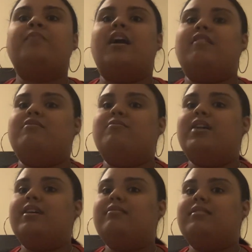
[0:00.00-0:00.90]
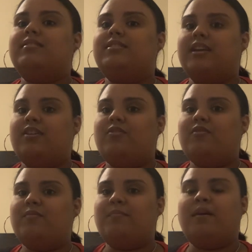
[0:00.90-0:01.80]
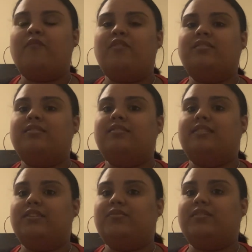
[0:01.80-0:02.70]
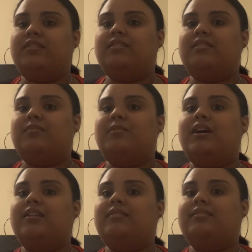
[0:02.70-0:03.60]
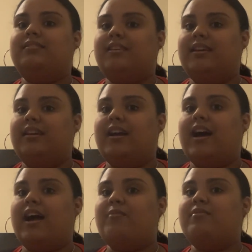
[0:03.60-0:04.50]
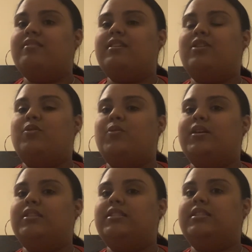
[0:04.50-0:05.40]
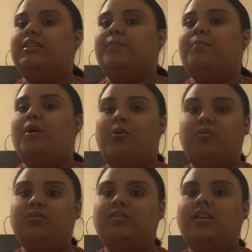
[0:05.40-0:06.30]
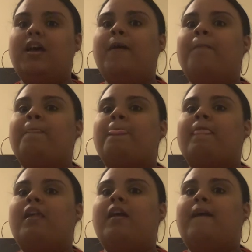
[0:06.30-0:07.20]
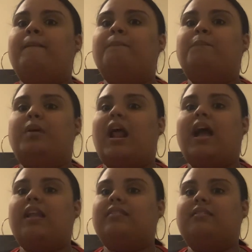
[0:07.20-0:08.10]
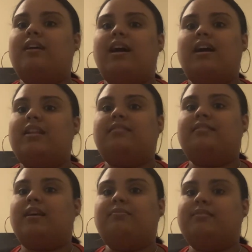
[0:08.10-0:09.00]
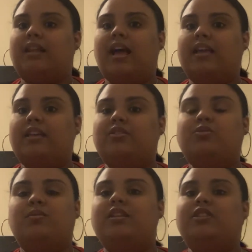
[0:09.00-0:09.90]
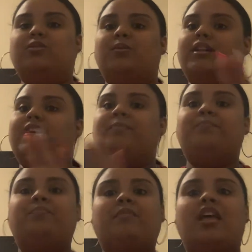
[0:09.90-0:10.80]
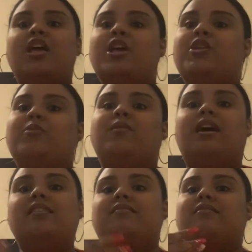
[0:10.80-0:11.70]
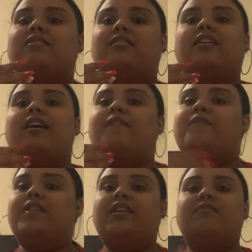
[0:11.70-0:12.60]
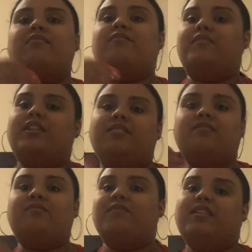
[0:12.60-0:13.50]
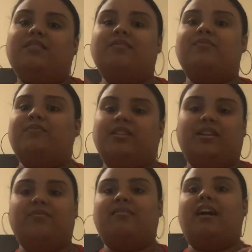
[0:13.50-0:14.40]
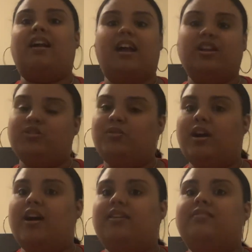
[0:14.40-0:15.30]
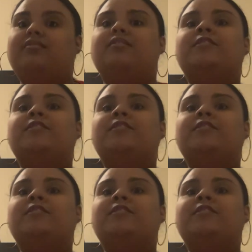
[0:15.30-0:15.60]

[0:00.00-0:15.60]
as you guys could tell my voice is different because i'm kind of sick i wasn't going to post but i gotta i gotta stop slacking 2020 you guys are gonna get videos on videos on videos on videos i got you guys